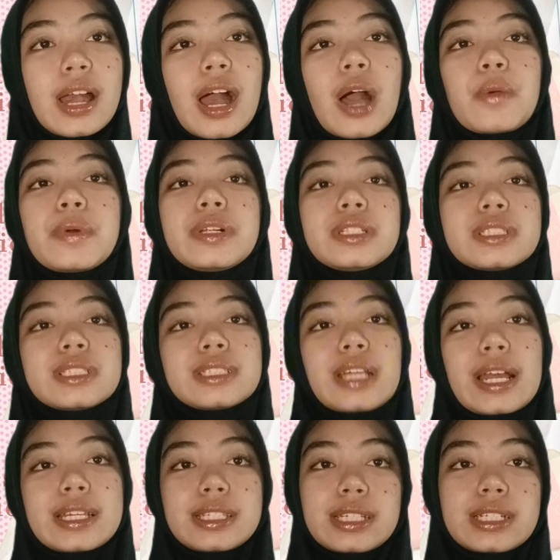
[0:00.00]
I will
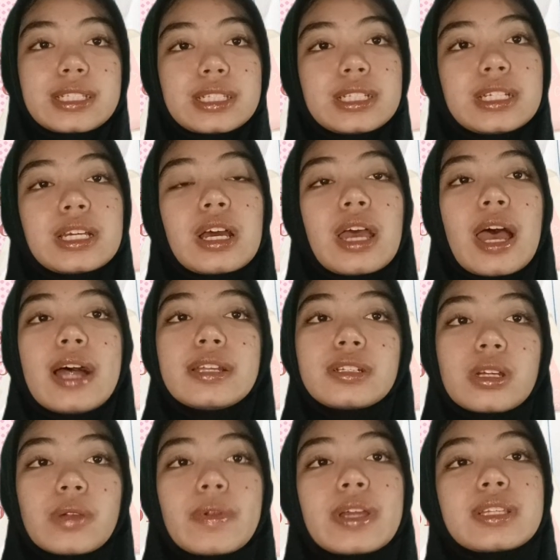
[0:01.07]
dissect
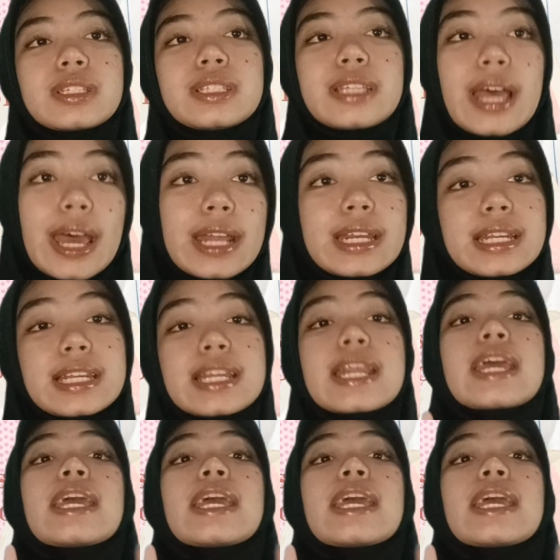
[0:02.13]
and correct 10